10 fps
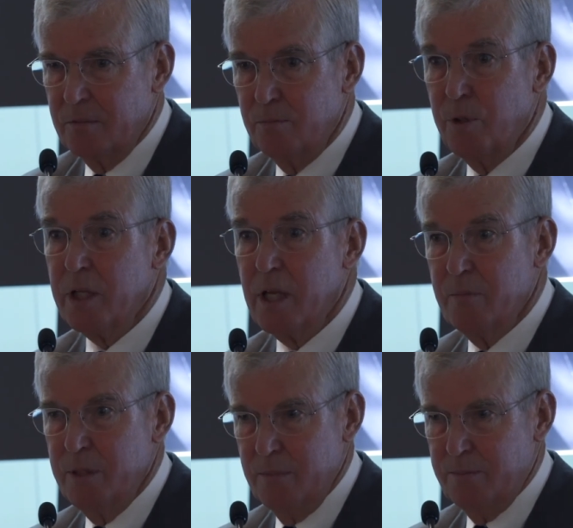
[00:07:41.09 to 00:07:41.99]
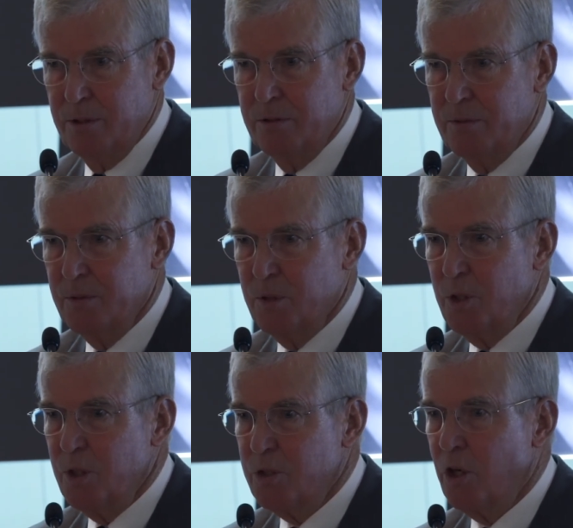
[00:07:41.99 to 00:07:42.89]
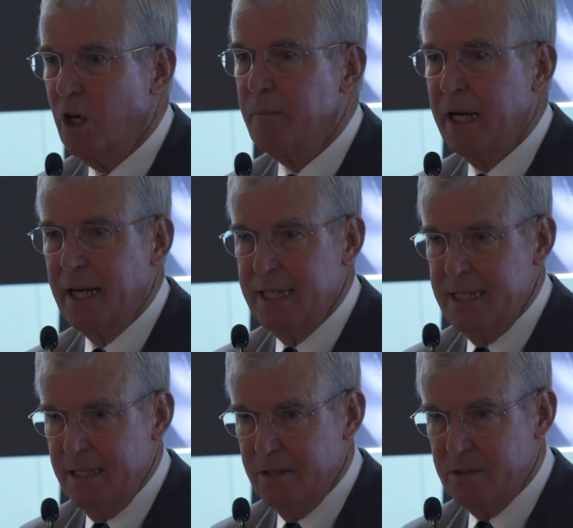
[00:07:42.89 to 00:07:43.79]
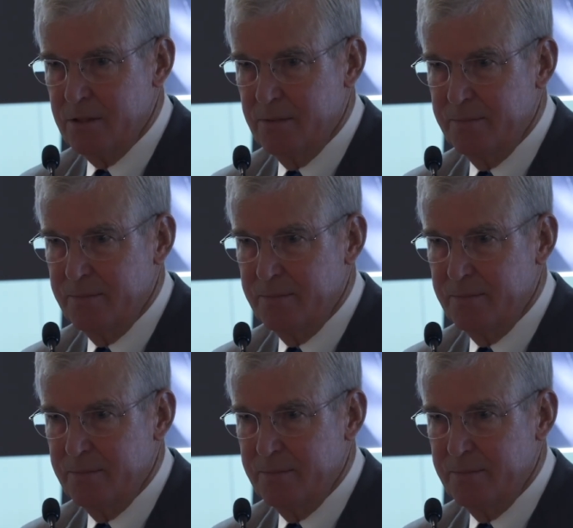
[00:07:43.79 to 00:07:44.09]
Brilliant people talk about ideas.